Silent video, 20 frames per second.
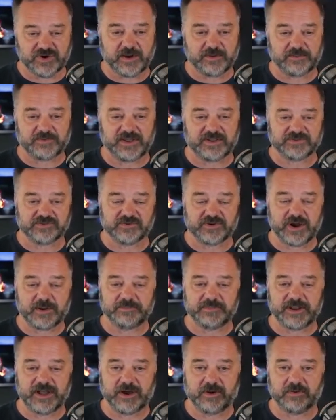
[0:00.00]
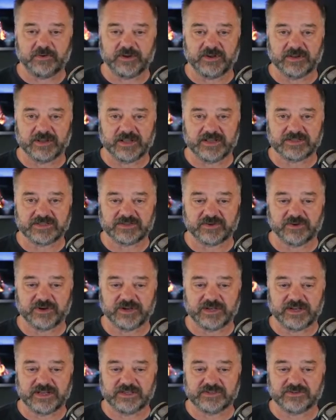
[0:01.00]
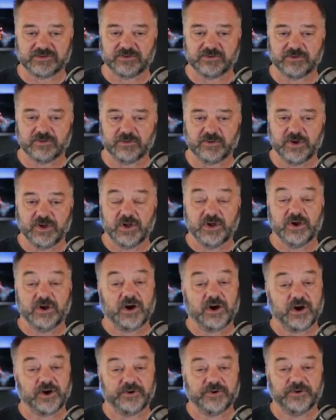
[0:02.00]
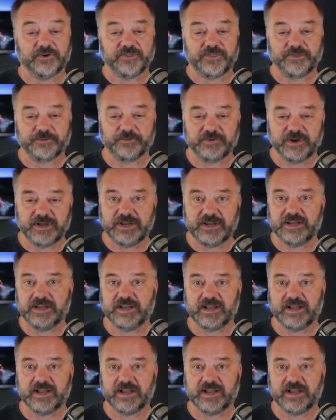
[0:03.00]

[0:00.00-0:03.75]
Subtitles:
has dropped down in the last 30 days to 103,